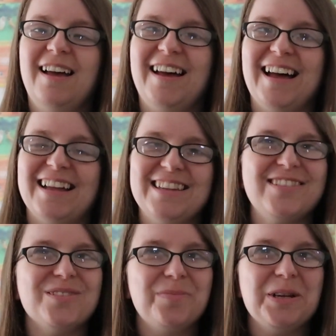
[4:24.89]
and this
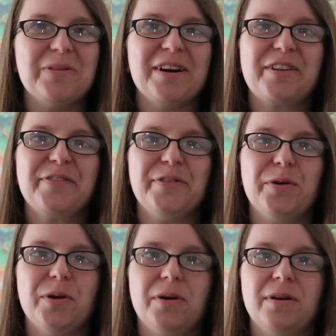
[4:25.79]
normally works
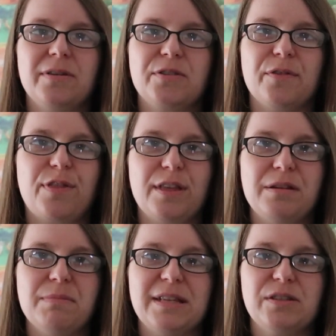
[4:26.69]
for sort of
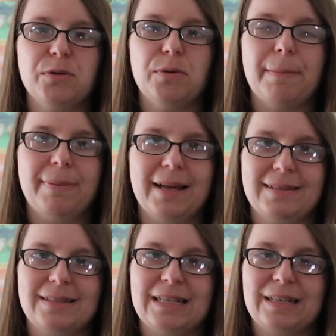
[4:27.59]
thin metal and
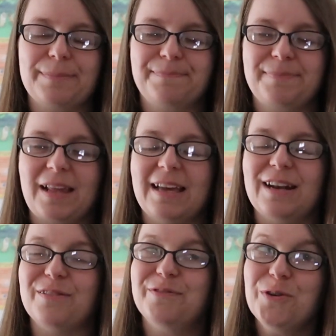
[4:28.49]
plastic.
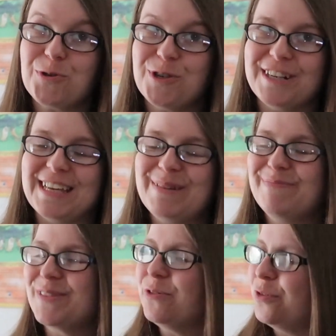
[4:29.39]
And
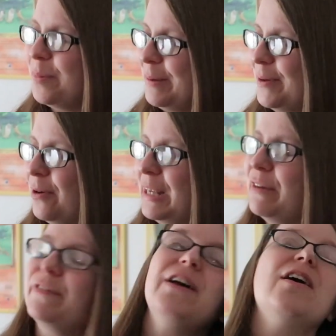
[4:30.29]
unfortunately for baby
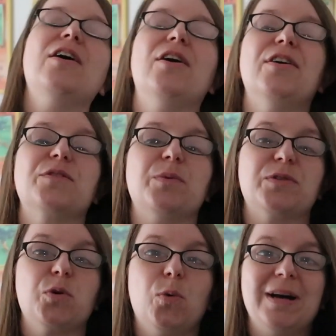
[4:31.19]
Olive, hers was
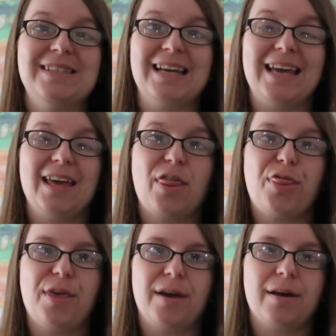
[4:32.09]
quite a
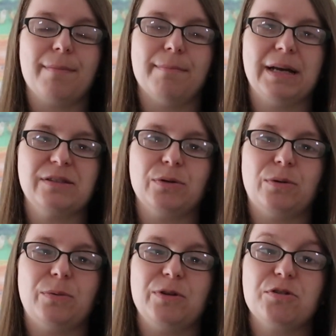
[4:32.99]
thick
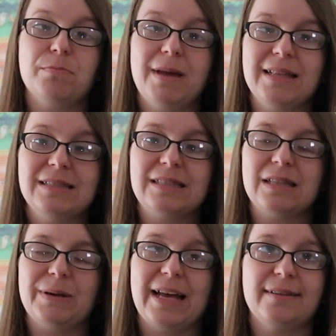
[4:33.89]
metal, which meant
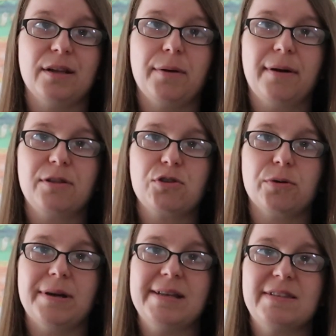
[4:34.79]
that we had no other
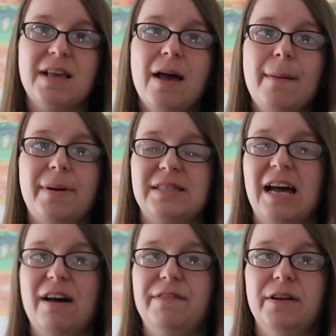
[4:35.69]
choice but to
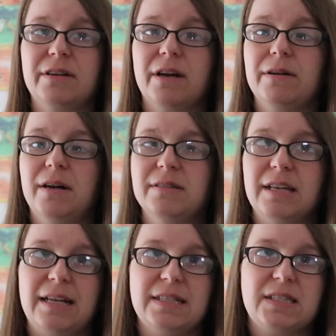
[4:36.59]
have her go under
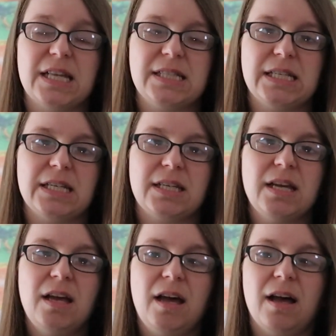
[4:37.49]
anaesthetic
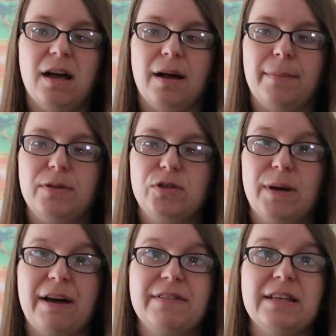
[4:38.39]
to
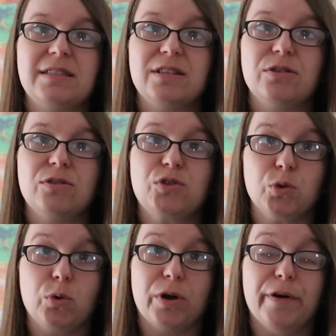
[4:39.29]
have it
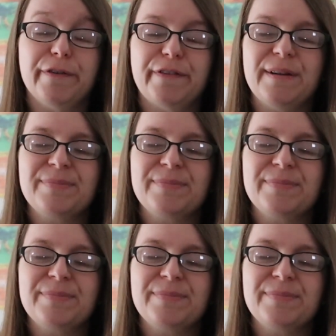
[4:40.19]
sawn off.